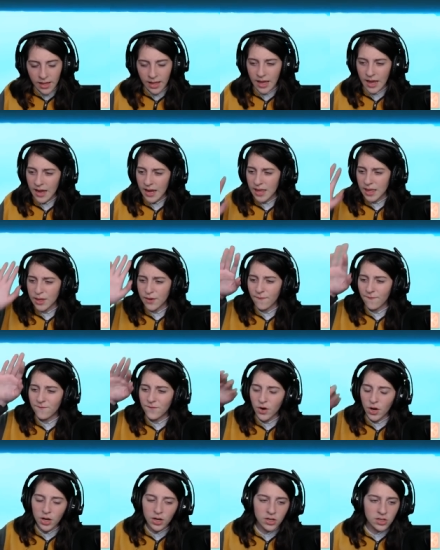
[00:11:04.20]
like in the
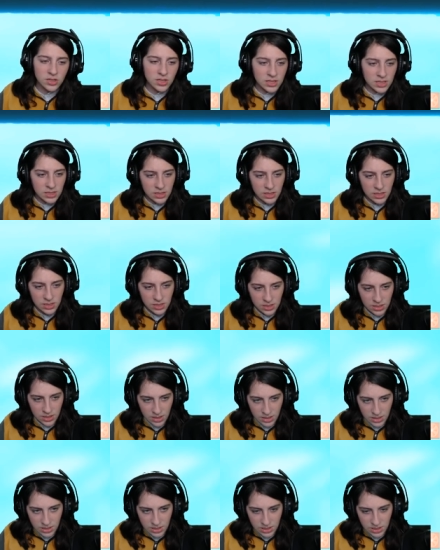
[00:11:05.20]
far distance in
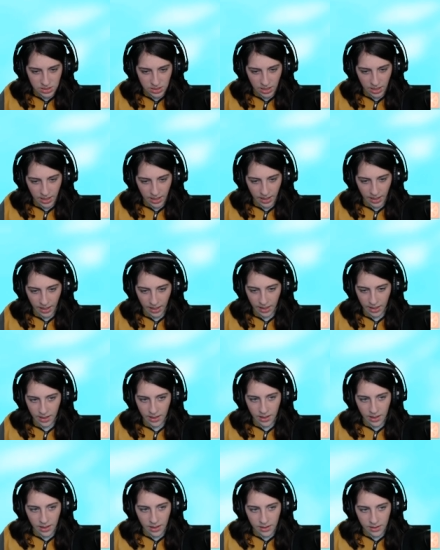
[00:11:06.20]
the sky
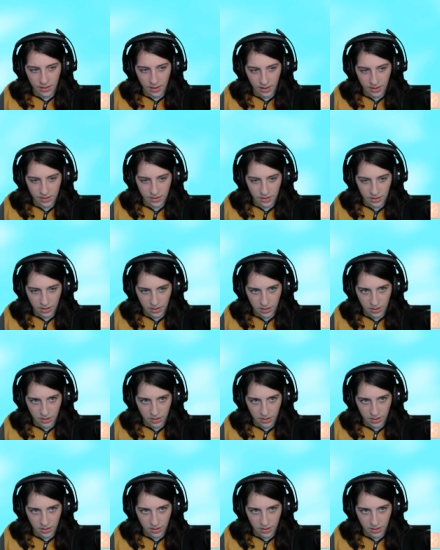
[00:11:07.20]
that there